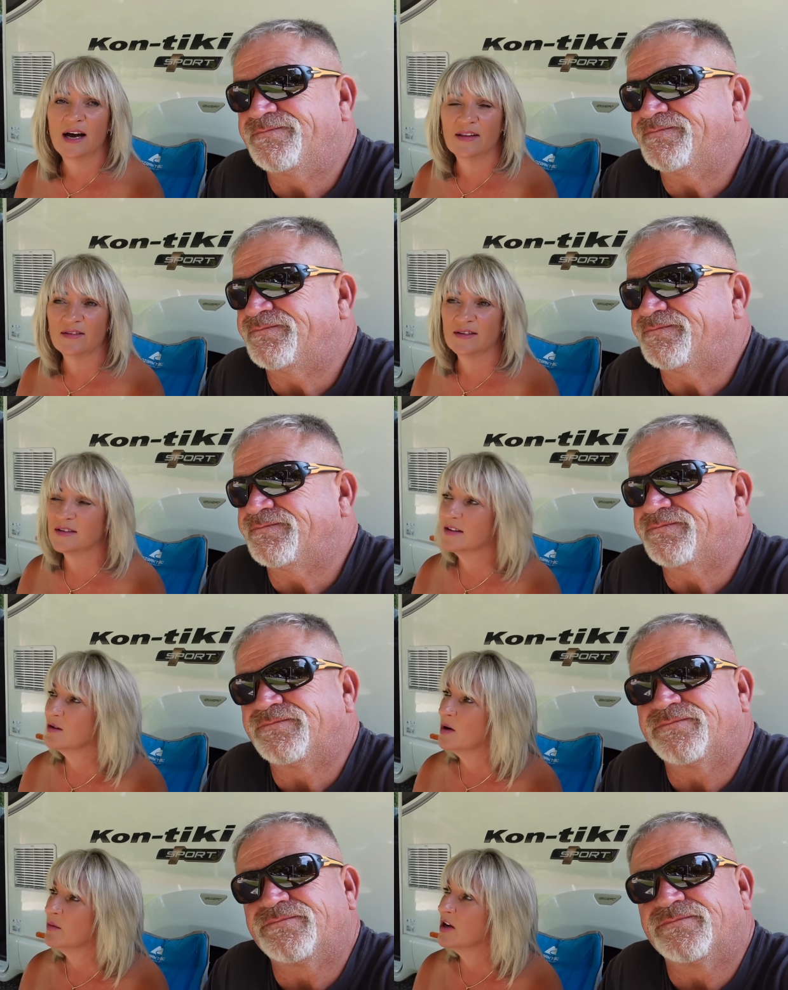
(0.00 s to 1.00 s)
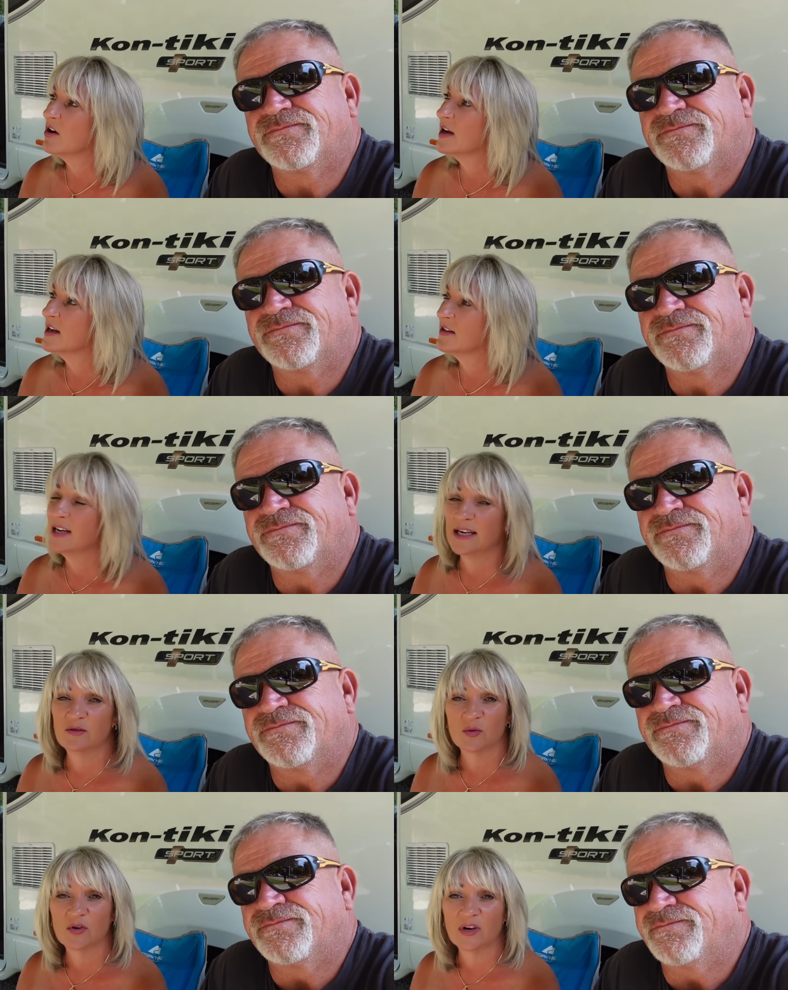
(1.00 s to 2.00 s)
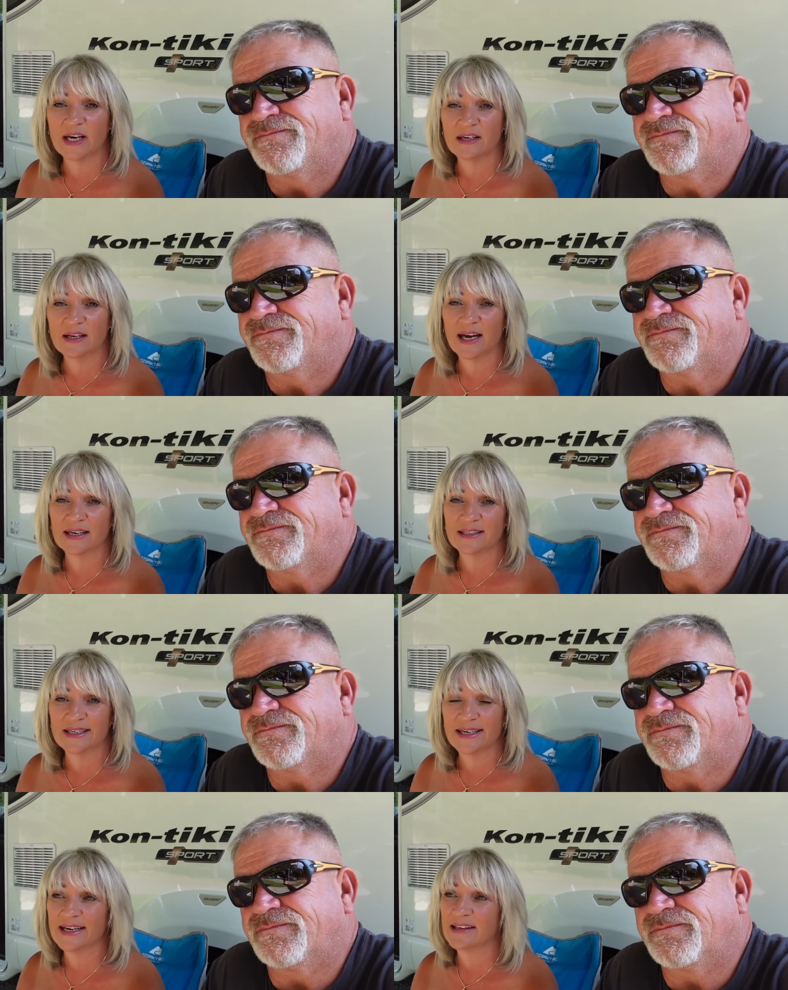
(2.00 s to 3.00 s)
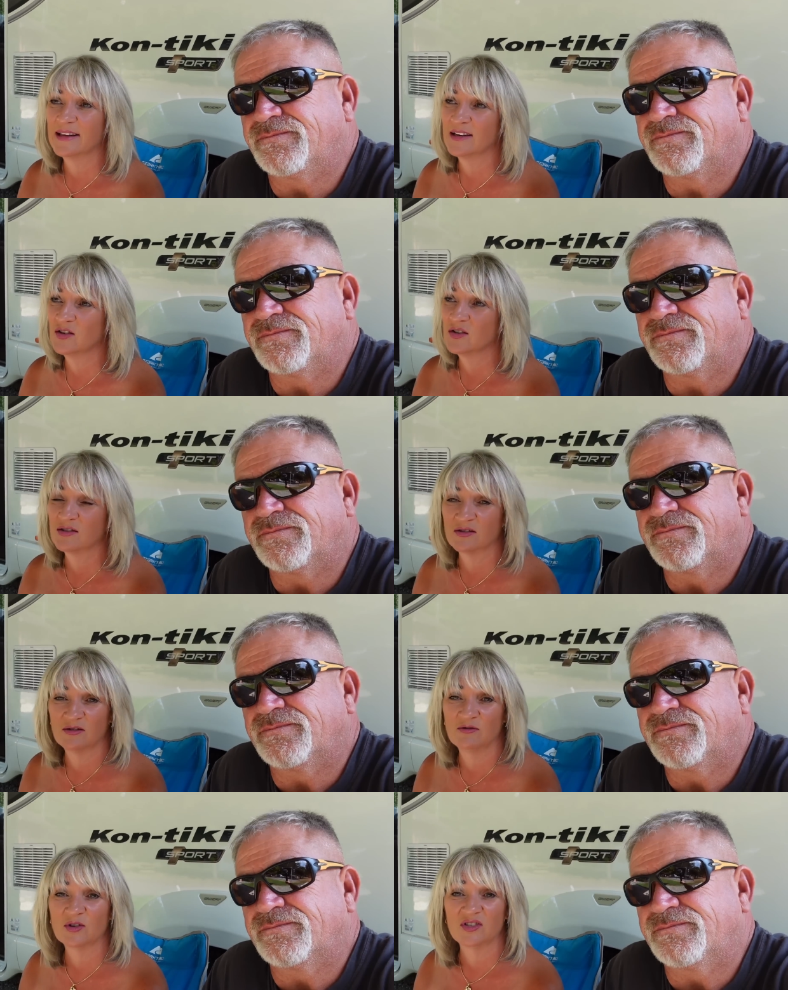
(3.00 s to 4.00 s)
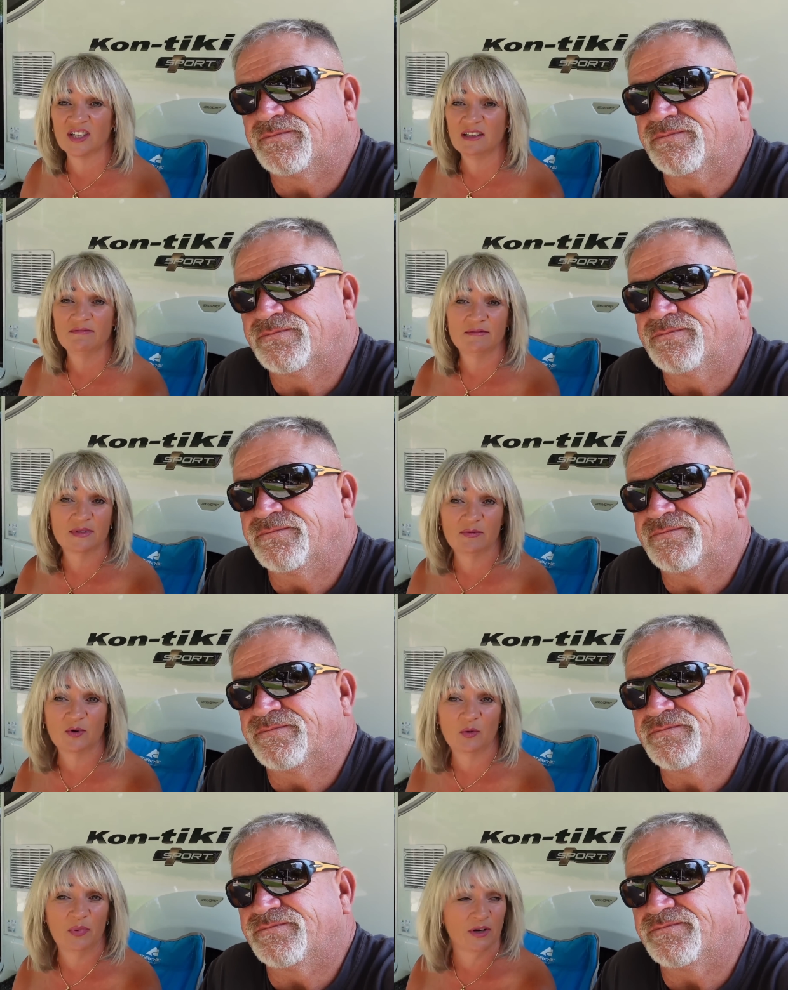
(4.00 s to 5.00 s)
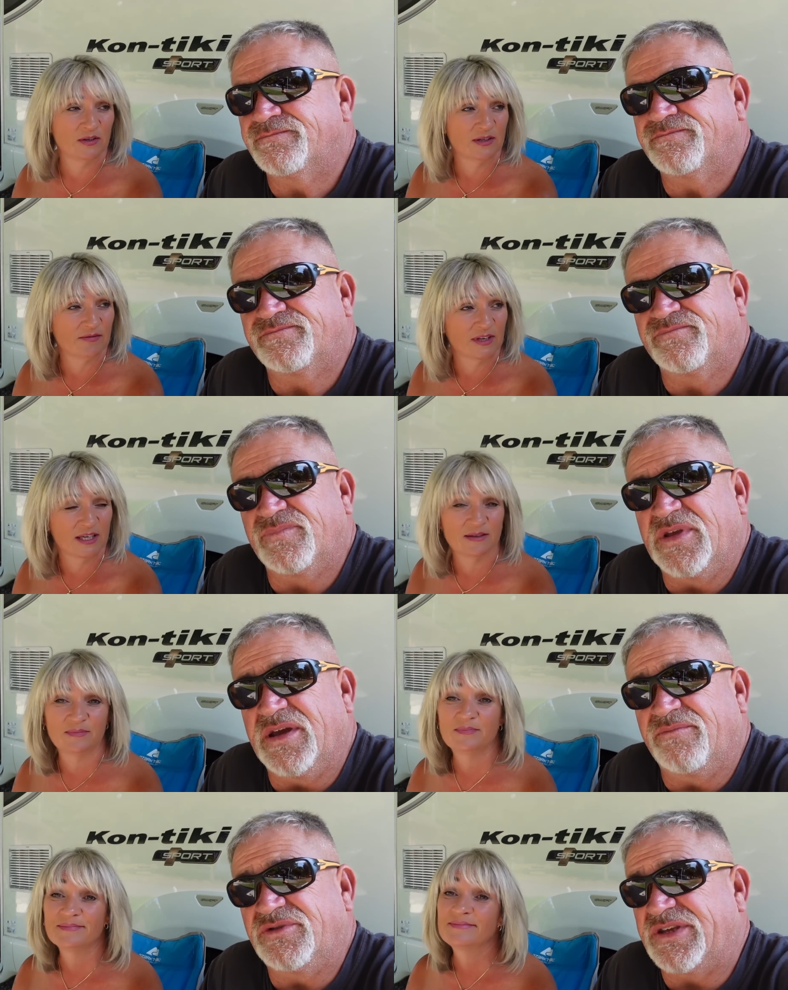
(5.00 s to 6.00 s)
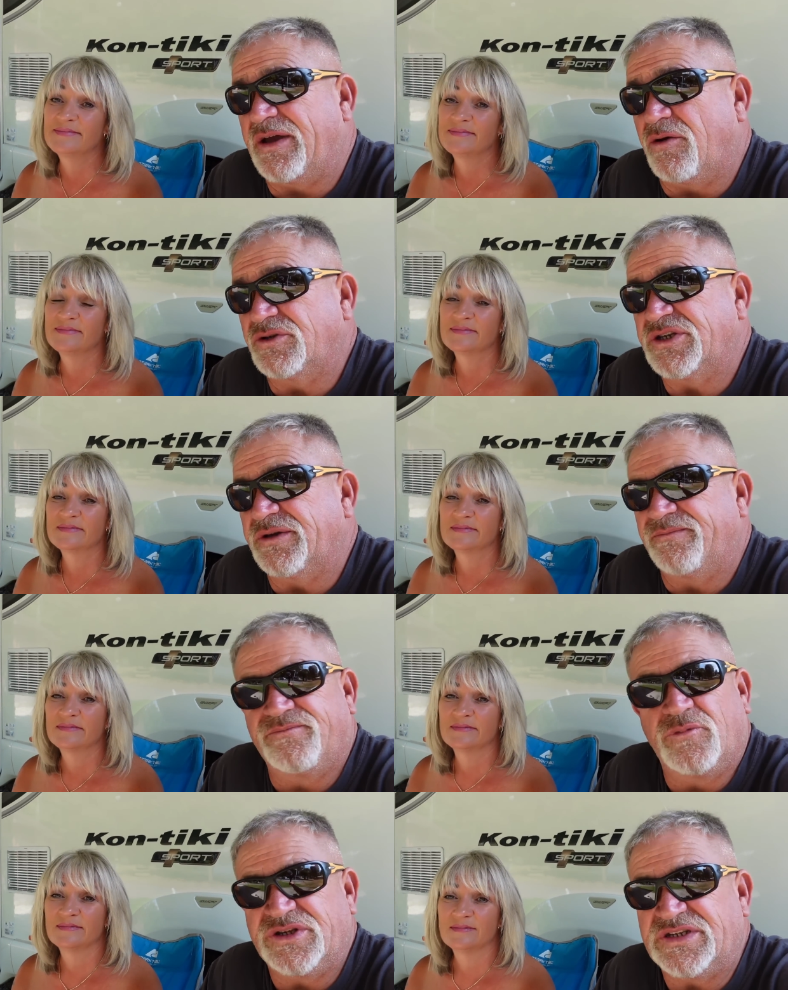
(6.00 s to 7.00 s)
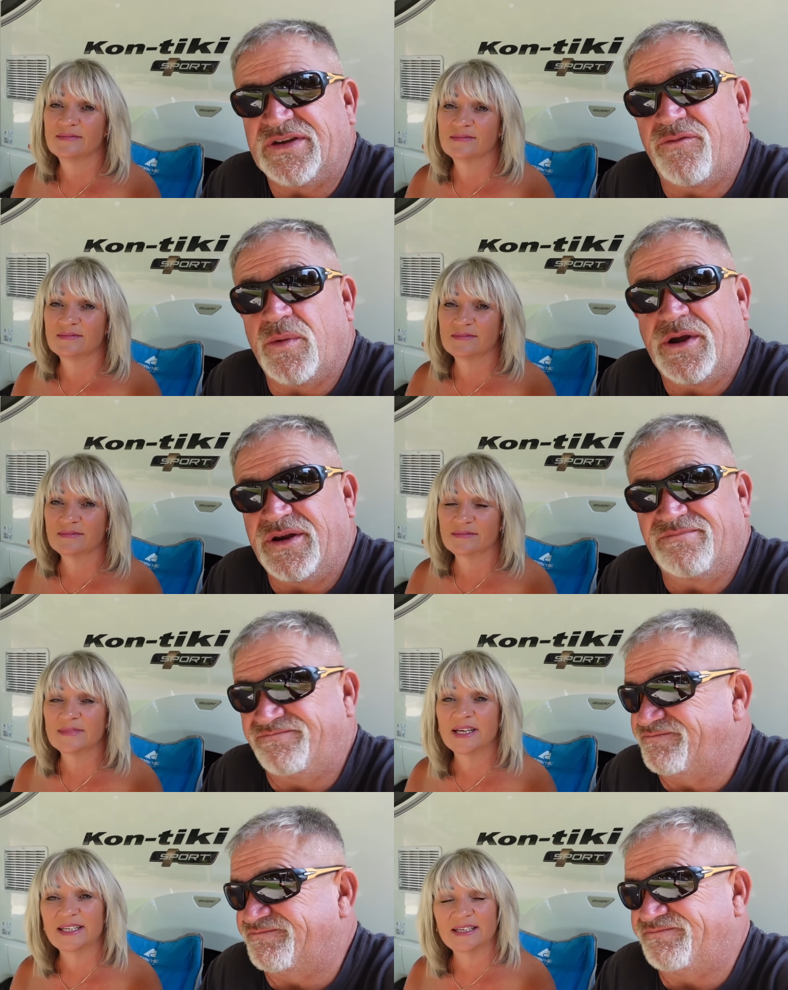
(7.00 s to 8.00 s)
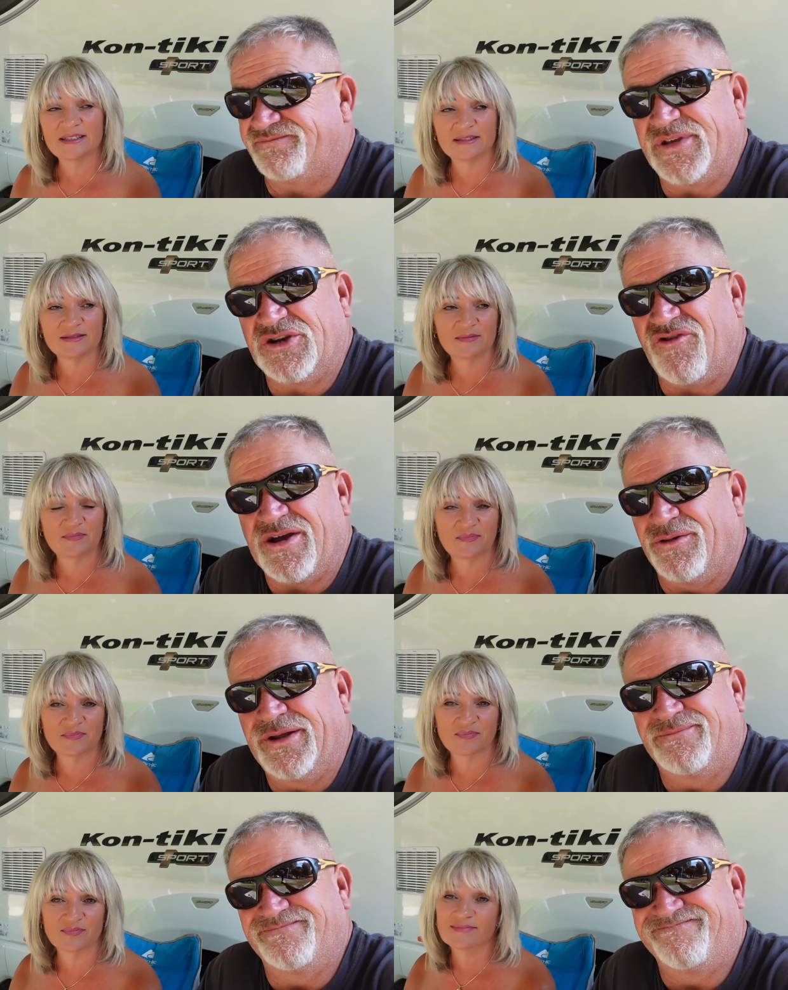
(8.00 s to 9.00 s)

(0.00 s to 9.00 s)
Speaker 1: and when we got here, the leaves were green, and today they're just rusty. They've all burned, haven't they? Yep,
Speaker 2: it's that hot, yeah. Well, it is everywhere, isn't it? It is. Let's crack on then.